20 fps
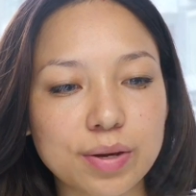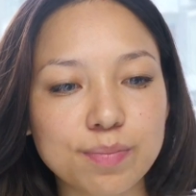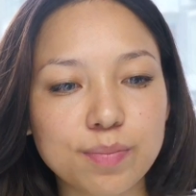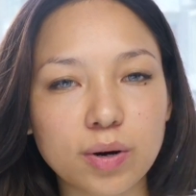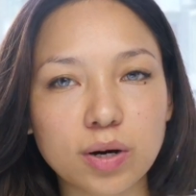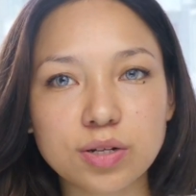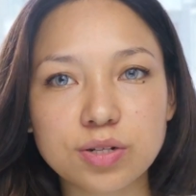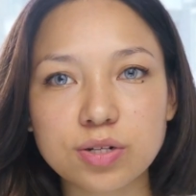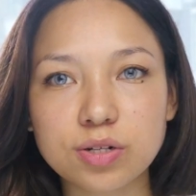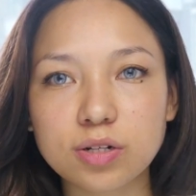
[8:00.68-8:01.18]

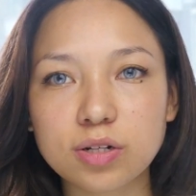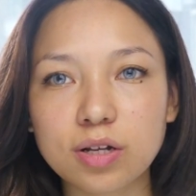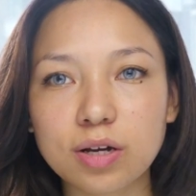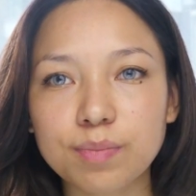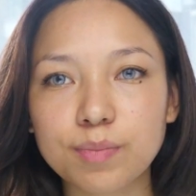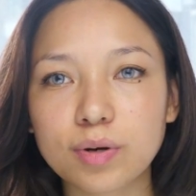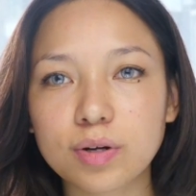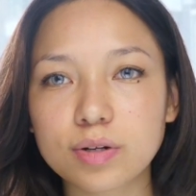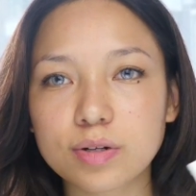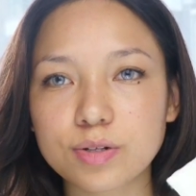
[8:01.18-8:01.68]
bottle.
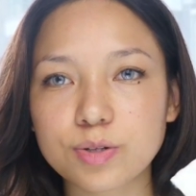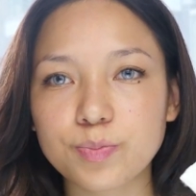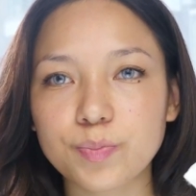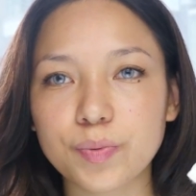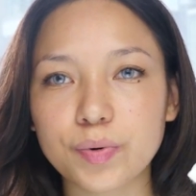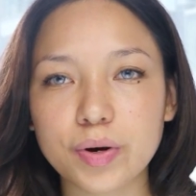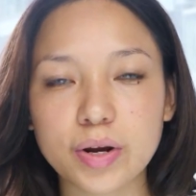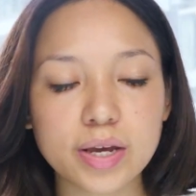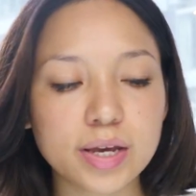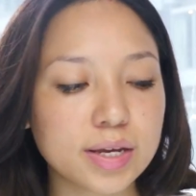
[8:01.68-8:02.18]
I'm gonna
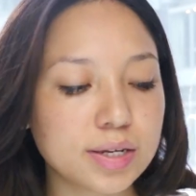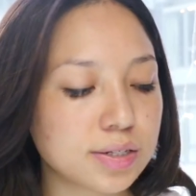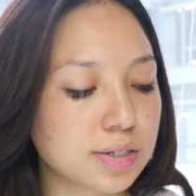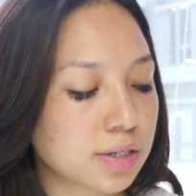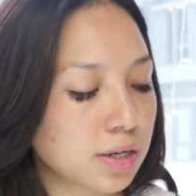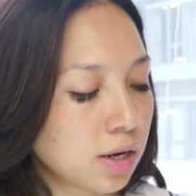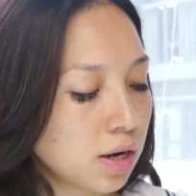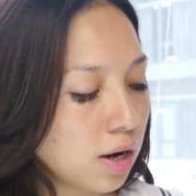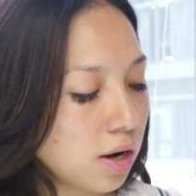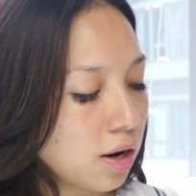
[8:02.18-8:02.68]
spray it
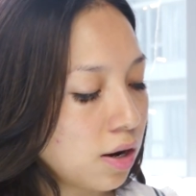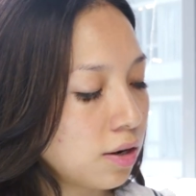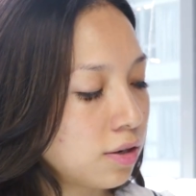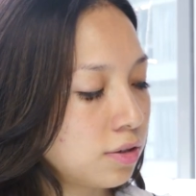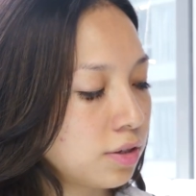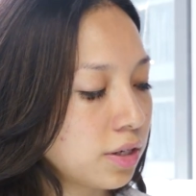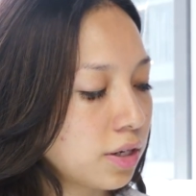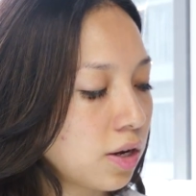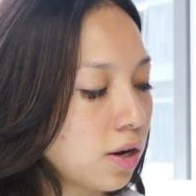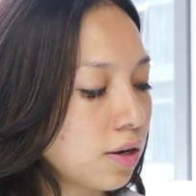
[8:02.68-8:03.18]

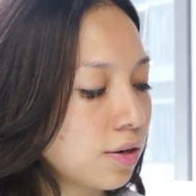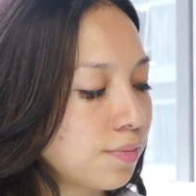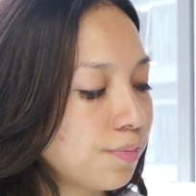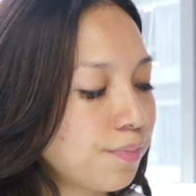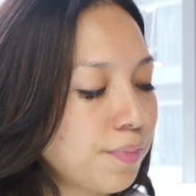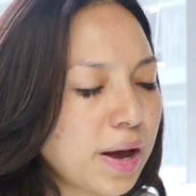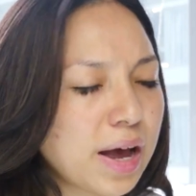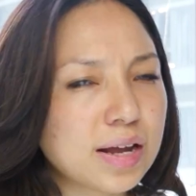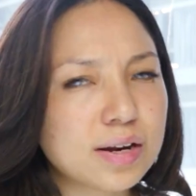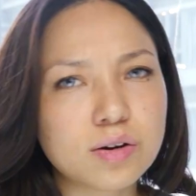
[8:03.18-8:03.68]
on a cotton
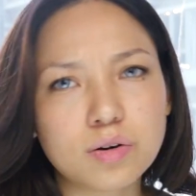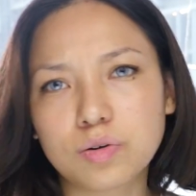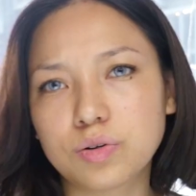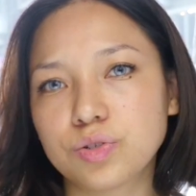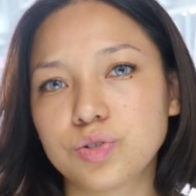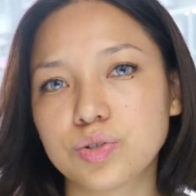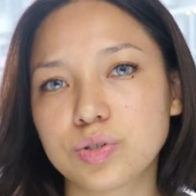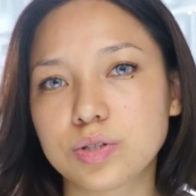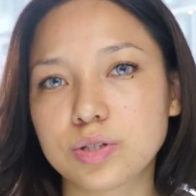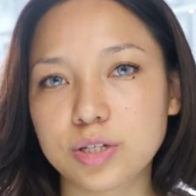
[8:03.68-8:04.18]
pad or
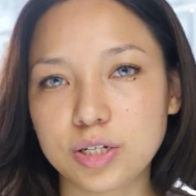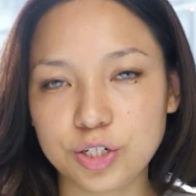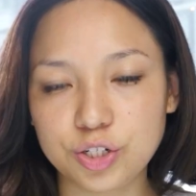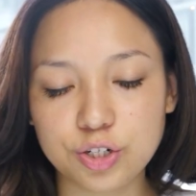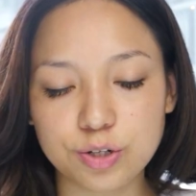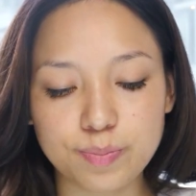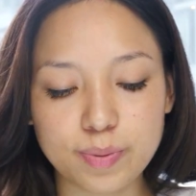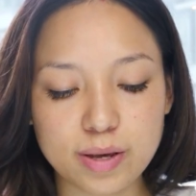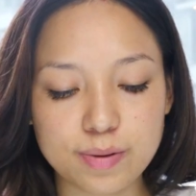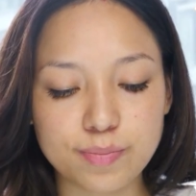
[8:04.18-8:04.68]
just
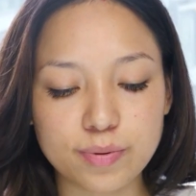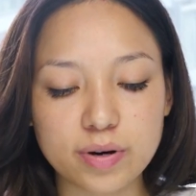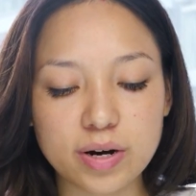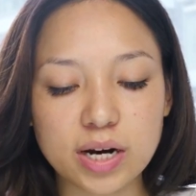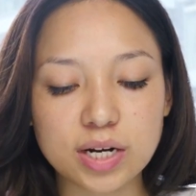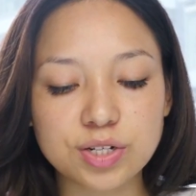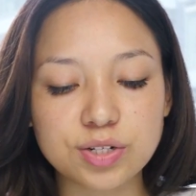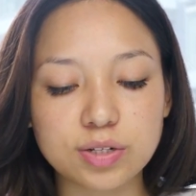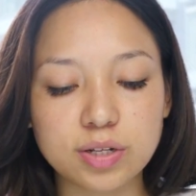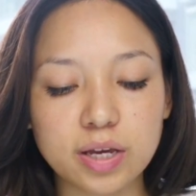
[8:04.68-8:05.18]
tissue paper
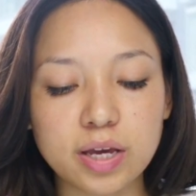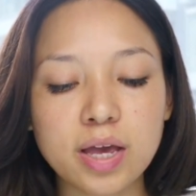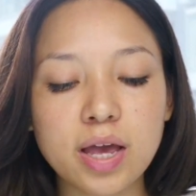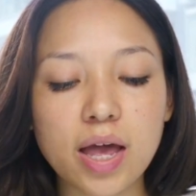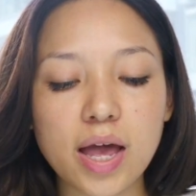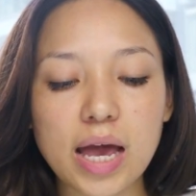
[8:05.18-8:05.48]
actually,